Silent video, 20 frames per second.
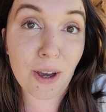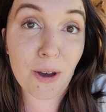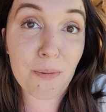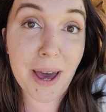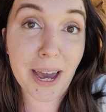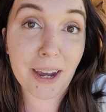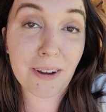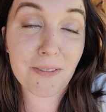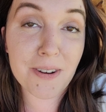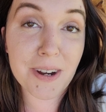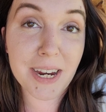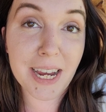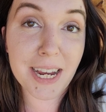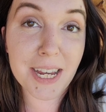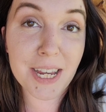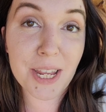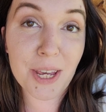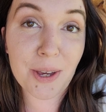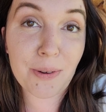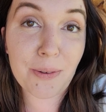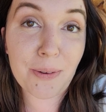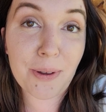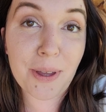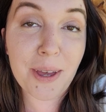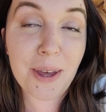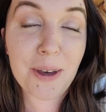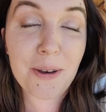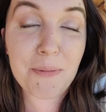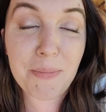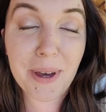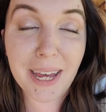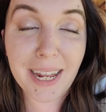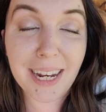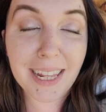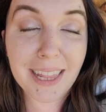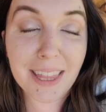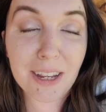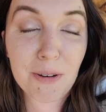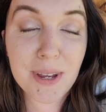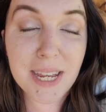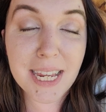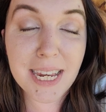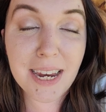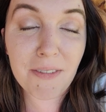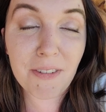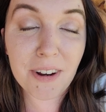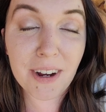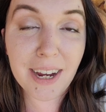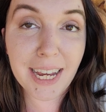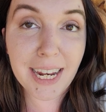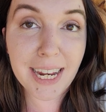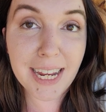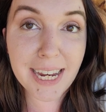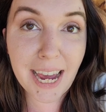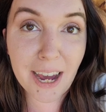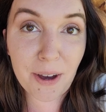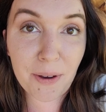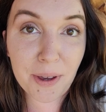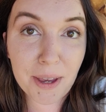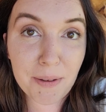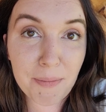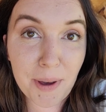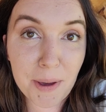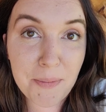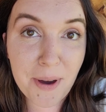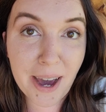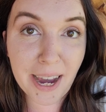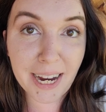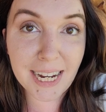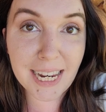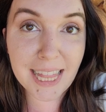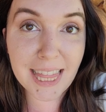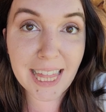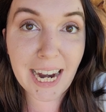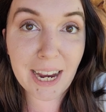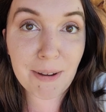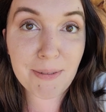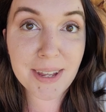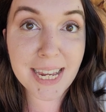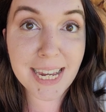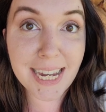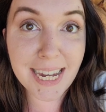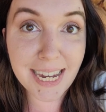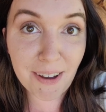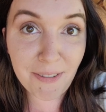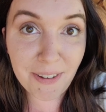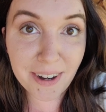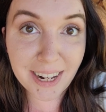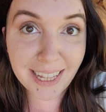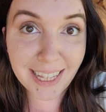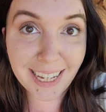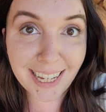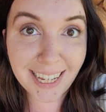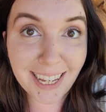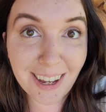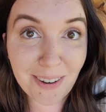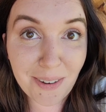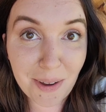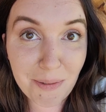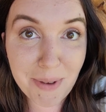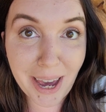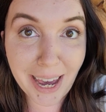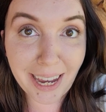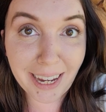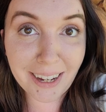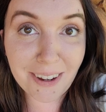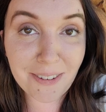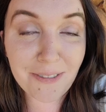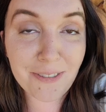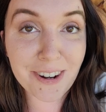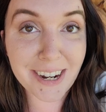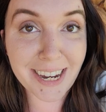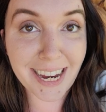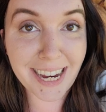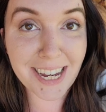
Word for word: go back for day two, but there was never any doubt in my mind that I was definitely going back for day